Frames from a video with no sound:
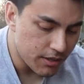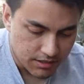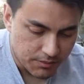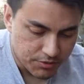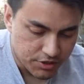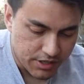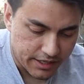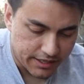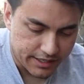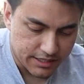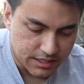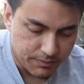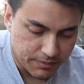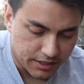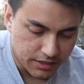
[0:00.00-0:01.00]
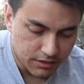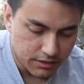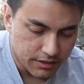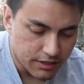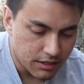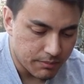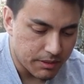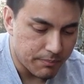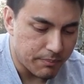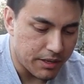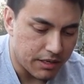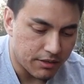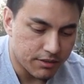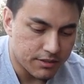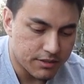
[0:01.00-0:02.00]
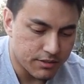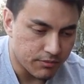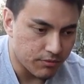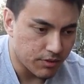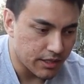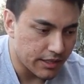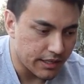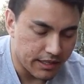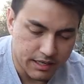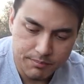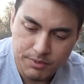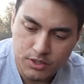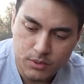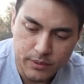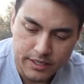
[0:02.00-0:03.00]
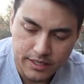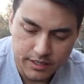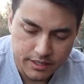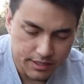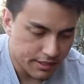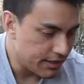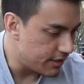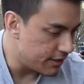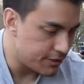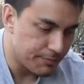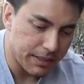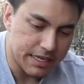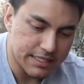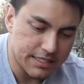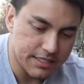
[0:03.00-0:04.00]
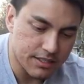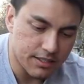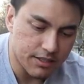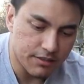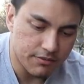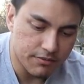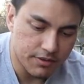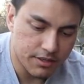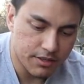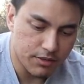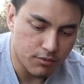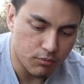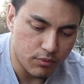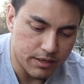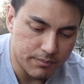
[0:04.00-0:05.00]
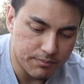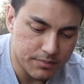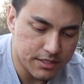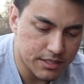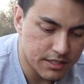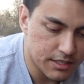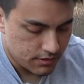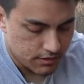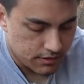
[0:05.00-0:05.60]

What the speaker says: So I'm sure I can get something a little bit better to really get in between the spaces of the rims.